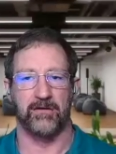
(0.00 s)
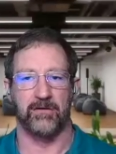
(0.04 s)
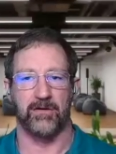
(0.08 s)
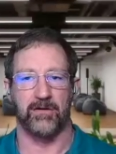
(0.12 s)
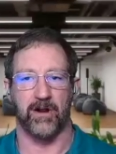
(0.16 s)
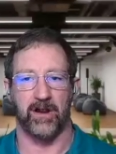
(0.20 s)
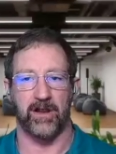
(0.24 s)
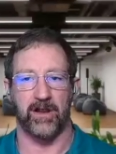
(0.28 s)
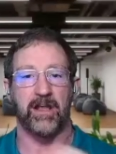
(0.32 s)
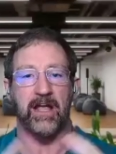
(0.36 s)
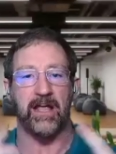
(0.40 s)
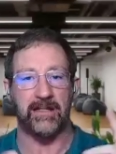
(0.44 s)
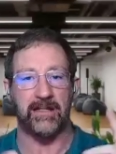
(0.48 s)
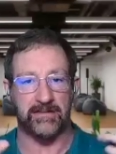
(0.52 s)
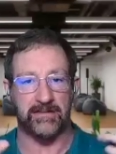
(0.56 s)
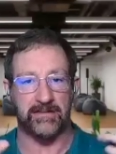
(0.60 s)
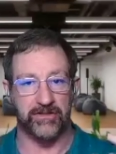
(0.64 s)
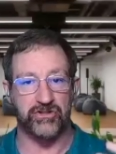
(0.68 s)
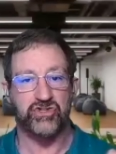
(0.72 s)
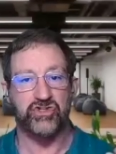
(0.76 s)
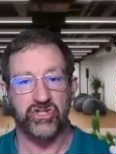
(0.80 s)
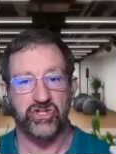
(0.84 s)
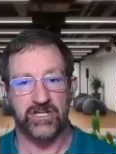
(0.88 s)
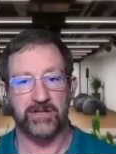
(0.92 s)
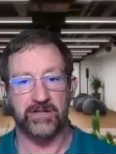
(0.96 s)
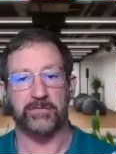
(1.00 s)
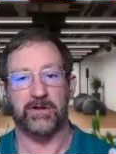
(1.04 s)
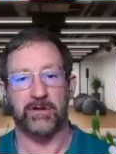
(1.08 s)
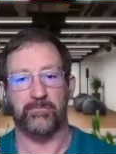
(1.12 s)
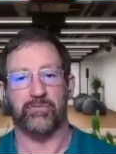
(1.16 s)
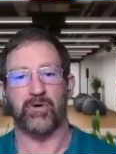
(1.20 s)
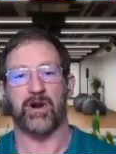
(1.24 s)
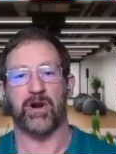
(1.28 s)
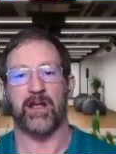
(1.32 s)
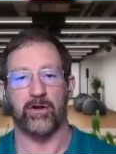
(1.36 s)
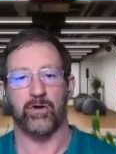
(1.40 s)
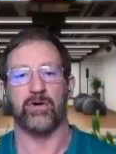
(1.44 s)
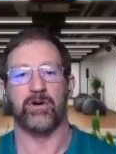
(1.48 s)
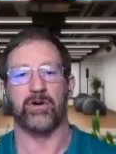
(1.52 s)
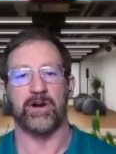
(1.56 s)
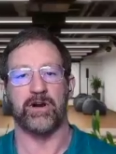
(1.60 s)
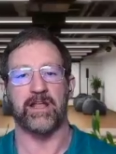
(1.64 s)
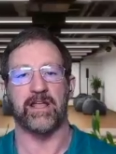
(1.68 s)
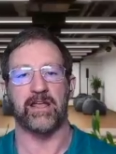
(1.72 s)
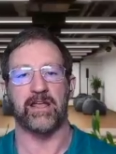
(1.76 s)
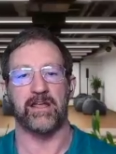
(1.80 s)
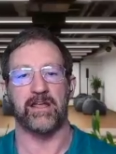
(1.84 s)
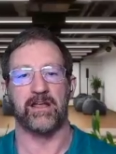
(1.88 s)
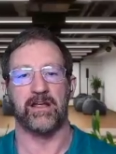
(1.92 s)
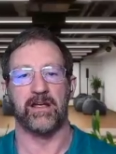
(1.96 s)
legitimate
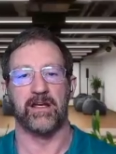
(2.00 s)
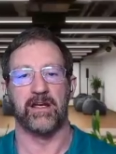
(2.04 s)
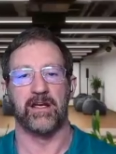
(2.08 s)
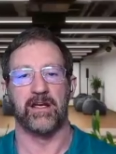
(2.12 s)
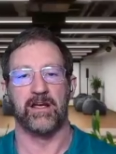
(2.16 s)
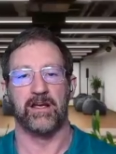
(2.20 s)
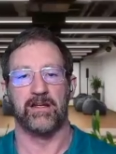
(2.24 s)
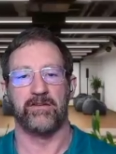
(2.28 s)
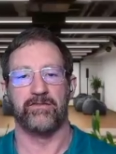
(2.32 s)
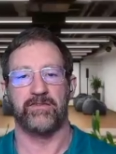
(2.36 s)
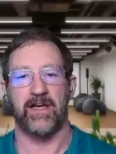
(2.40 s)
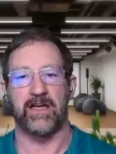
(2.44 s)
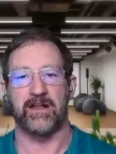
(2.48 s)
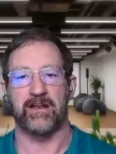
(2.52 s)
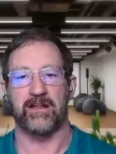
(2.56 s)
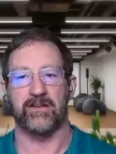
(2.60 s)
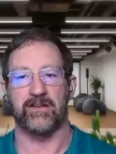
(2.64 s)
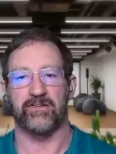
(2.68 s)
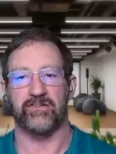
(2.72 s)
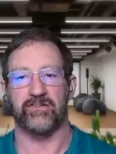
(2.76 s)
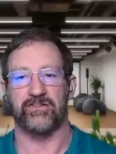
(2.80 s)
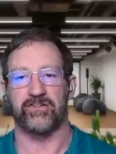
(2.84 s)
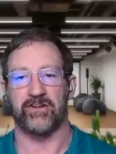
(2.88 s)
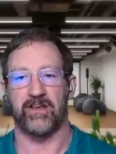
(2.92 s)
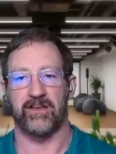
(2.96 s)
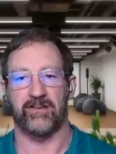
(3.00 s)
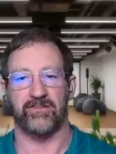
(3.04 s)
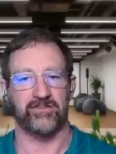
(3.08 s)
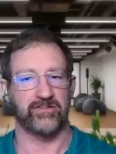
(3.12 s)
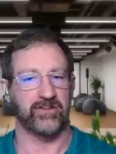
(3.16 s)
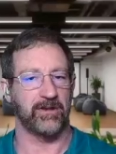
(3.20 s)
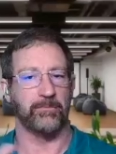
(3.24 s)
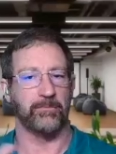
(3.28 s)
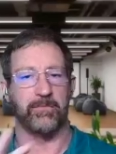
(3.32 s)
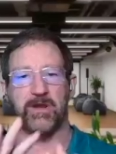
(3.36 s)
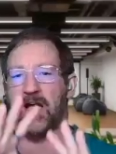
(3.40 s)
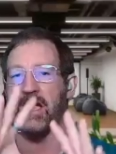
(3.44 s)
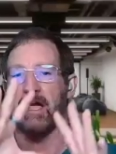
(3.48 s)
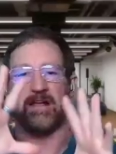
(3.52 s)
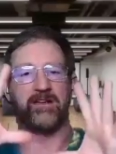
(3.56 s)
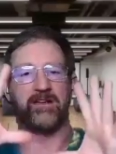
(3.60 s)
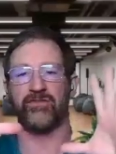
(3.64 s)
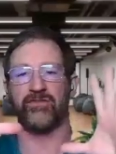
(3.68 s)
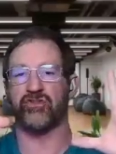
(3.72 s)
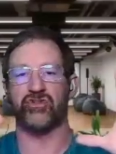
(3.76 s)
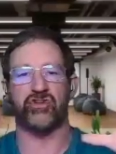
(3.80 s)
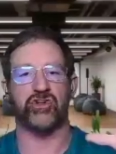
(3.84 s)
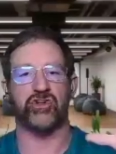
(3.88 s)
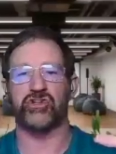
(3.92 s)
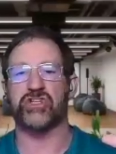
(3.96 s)
priority that is, say, some kind of
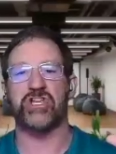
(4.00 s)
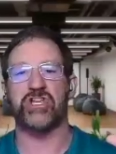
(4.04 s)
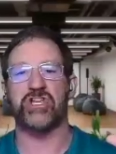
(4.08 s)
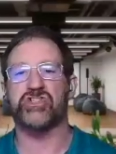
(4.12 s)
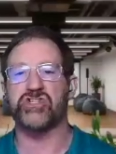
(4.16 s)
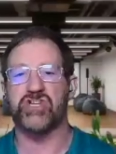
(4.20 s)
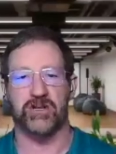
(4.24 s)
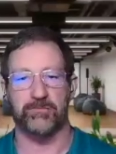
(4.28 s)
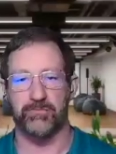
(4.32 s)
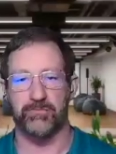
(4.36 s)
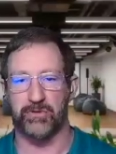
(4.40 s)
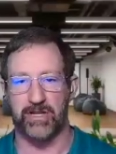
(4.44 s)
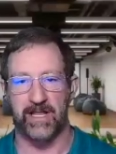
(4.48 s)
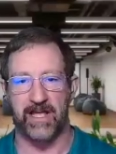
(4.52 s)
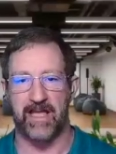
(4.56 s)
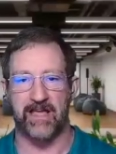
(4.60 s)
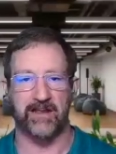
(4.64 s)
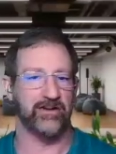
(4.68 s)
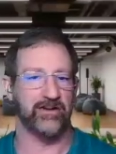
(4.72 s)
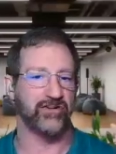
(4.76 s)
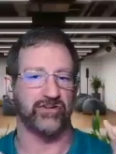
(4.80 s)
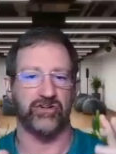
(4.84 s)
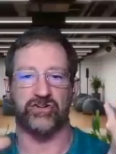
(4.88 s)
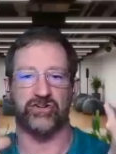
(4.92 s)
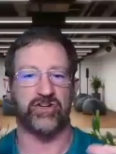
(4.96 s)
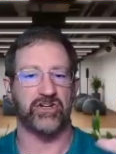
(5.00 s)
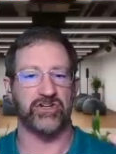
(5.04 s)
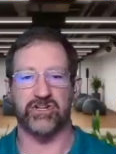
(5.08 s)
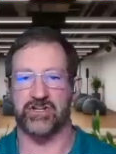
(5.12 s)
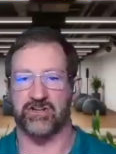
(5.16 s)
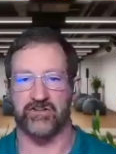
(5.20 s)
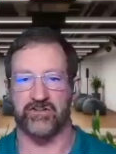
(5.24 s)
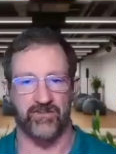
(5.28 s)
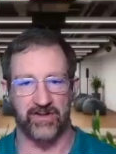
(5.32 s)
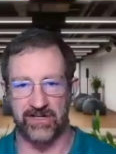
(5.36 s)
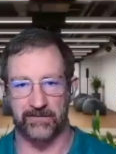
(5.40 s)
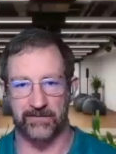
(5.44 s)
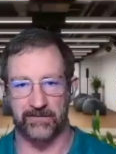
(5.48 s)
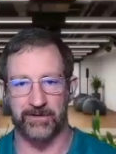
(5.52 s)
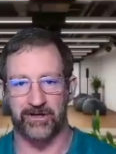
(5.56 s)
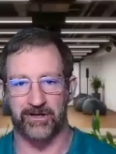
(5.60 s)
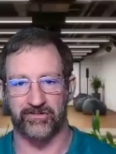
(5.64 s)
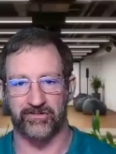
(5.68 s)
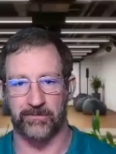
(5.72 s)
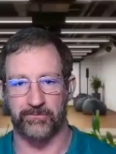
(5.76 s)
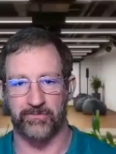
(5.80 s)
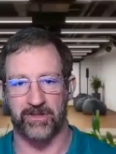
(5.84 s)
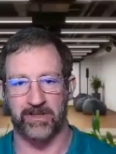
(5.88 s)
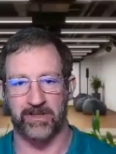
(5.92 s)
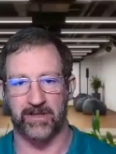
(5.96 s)
strategic plan or strategic development or
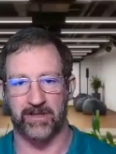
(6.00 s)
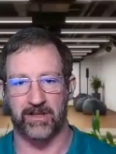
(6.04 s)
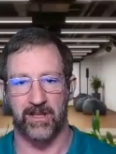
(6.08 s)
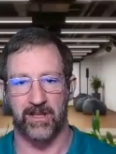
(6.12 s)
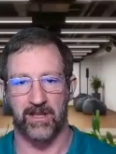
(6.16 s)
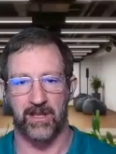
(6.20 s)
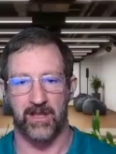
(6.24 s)
something,